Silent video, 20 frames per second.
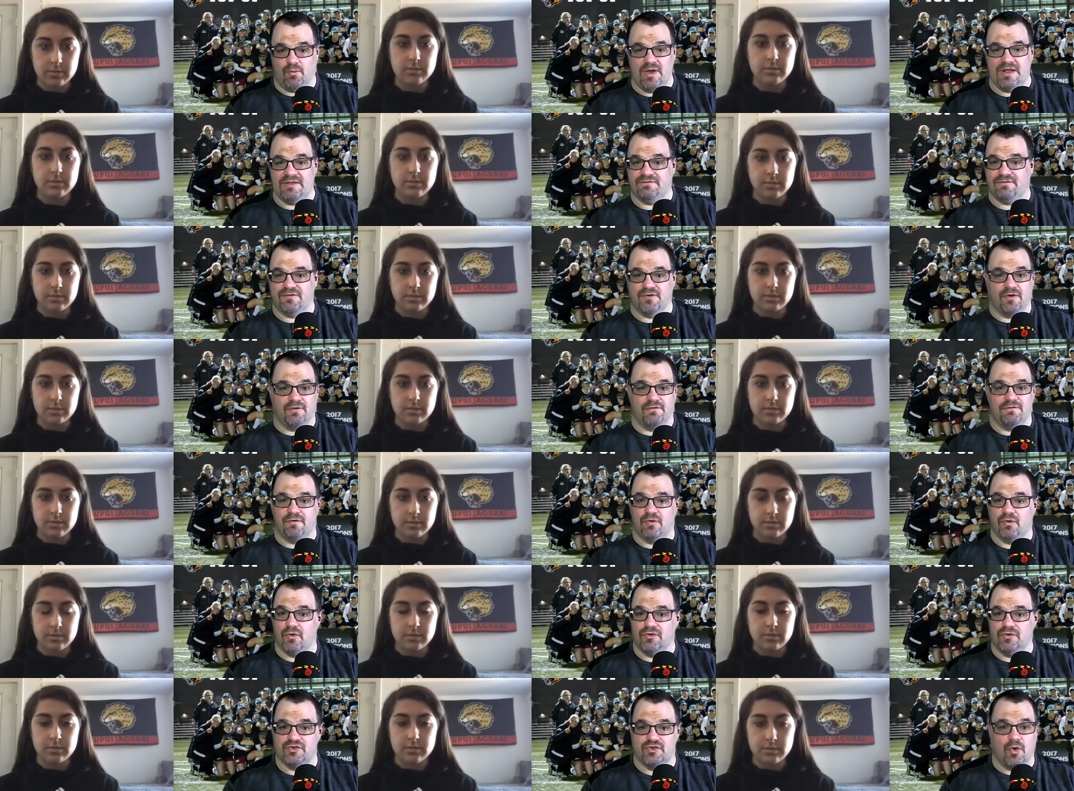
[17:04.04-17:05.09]
Speaker 1: went for a
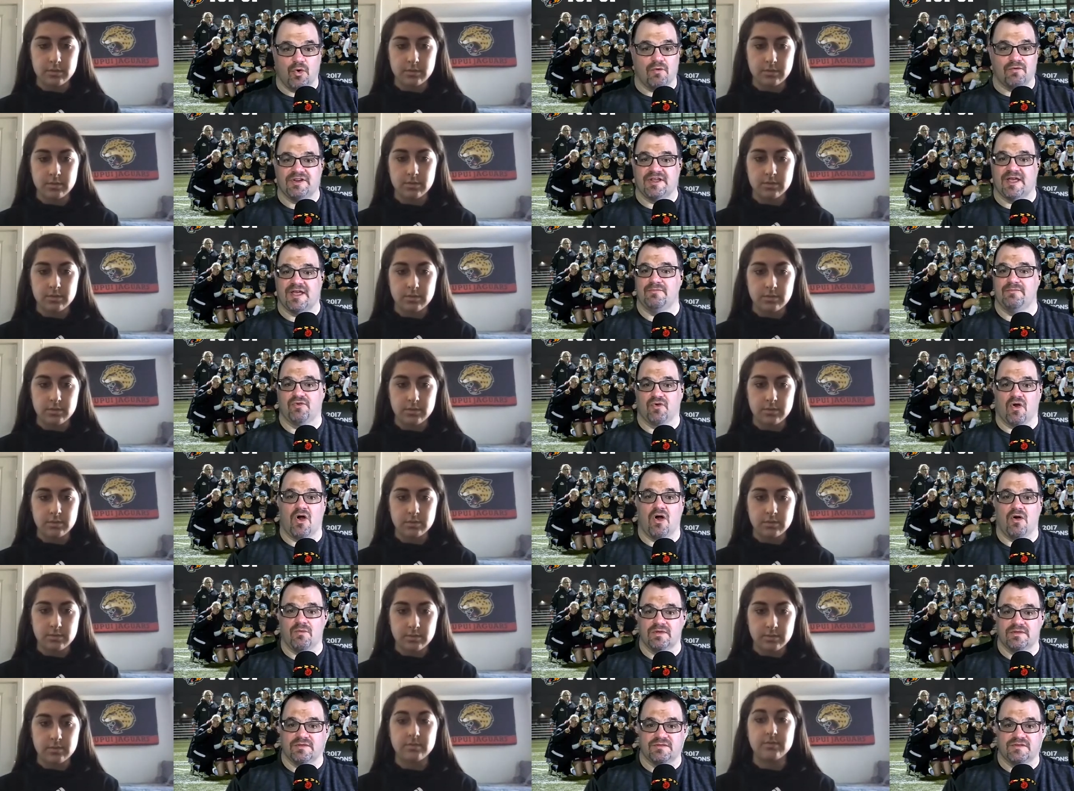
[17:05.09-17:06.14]
full two overtime draw
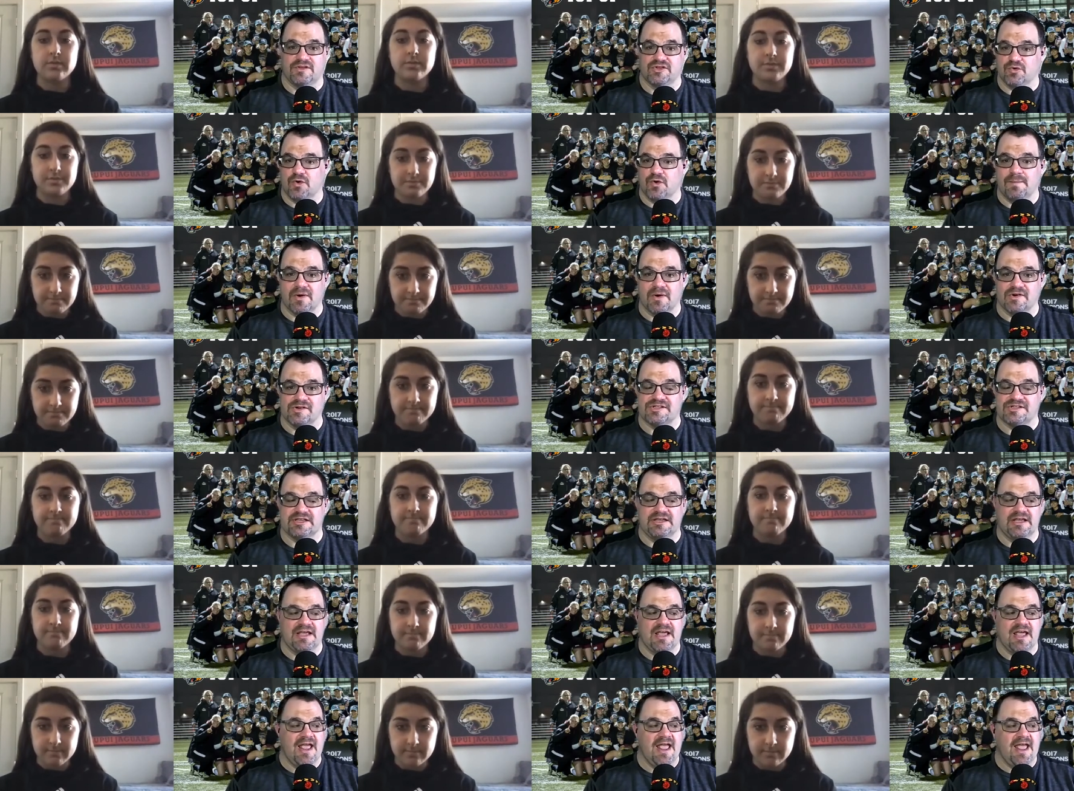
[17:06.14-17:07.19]
with Detroit
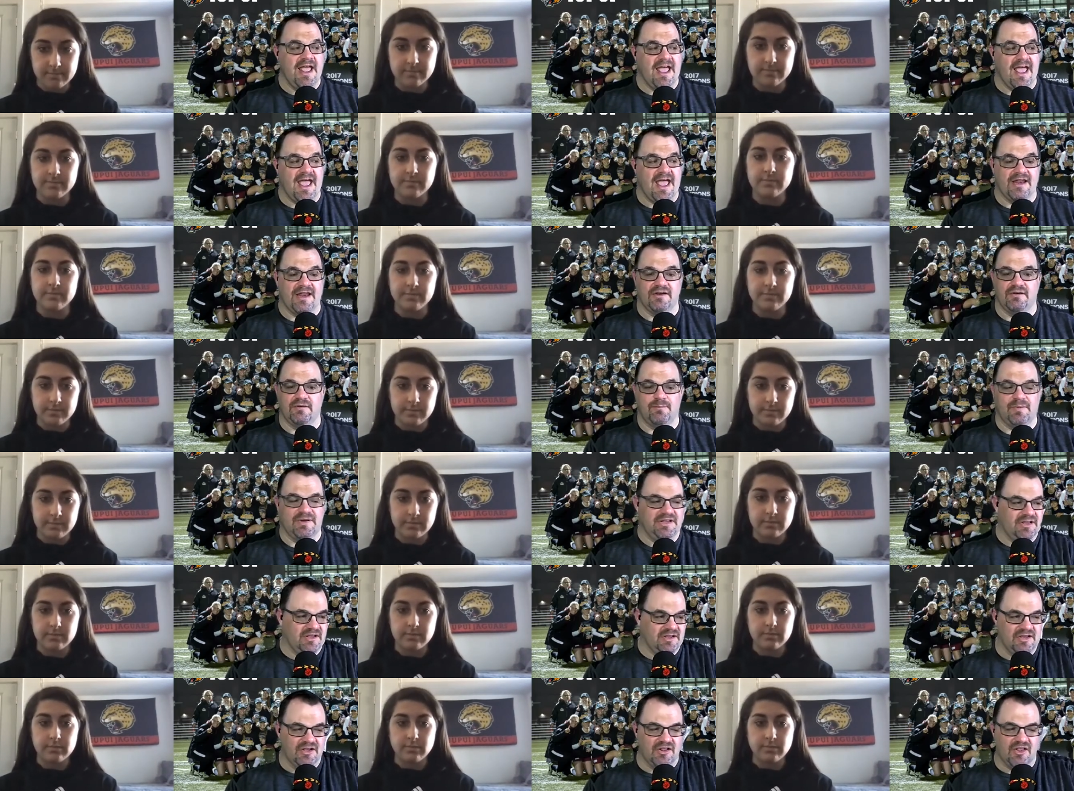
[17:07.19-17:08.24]
Mercy, and mm-hmm. but
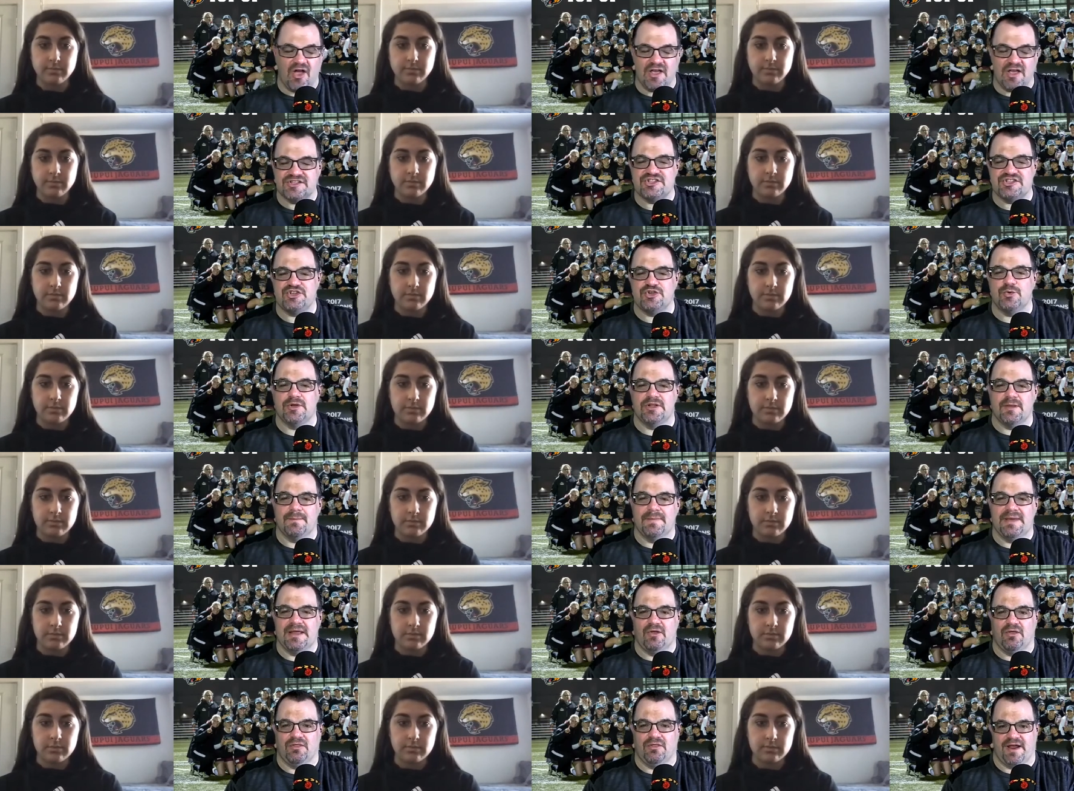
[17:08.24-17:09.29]
you, you, lost two in the
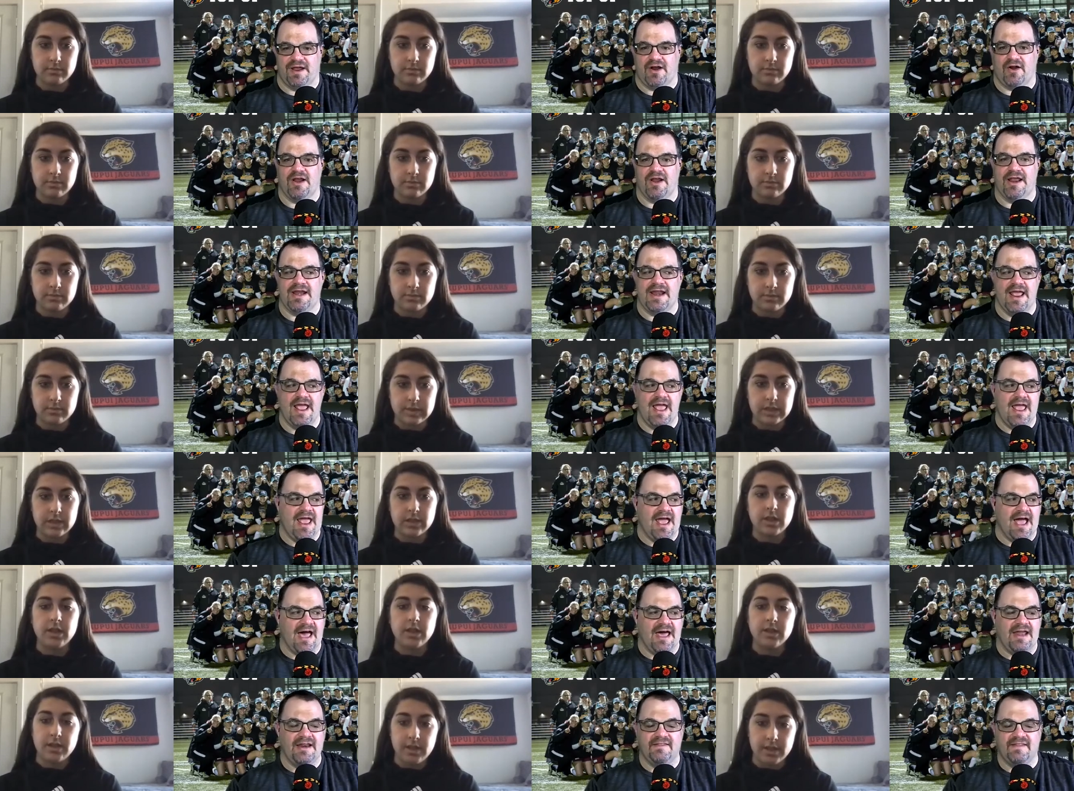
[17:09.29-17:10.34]
middle there. And
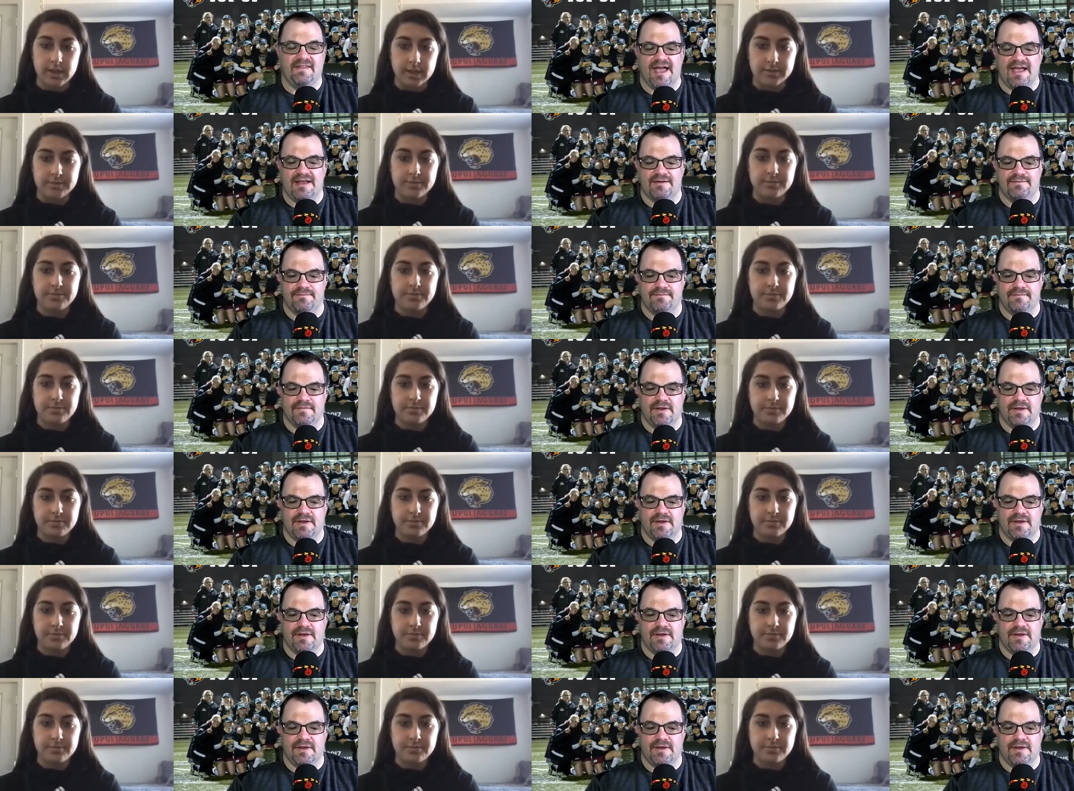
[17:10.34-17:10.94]
how did yeah. that?